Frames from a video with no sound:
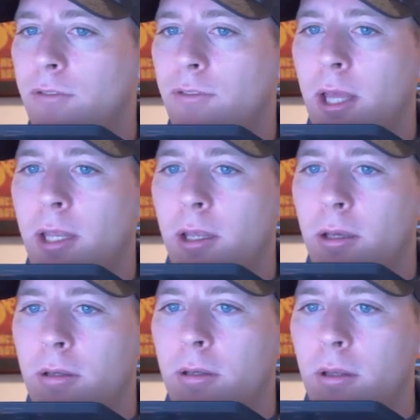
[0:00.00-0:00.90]
is
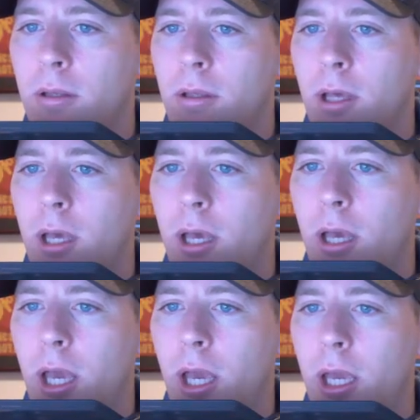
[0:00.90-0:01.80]
sending
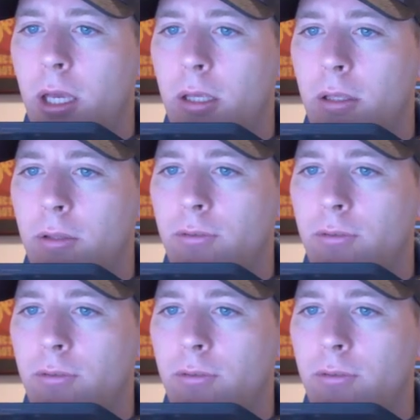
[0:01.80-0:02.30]
a